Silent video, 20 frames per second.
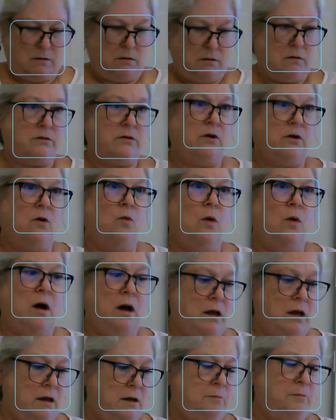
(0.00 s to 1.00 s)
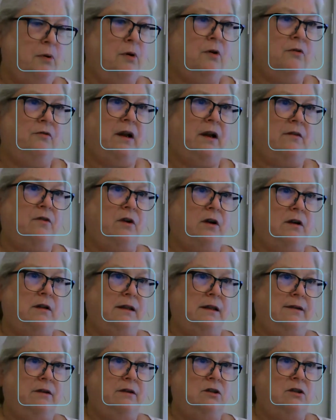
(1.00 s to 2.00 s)
So one perfect for
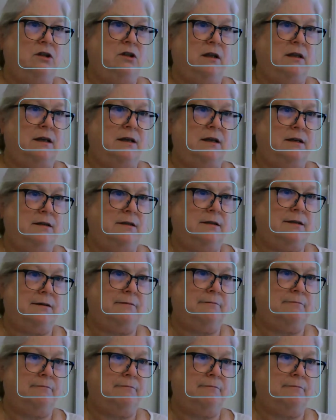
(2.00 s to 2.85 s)
cleavage on this.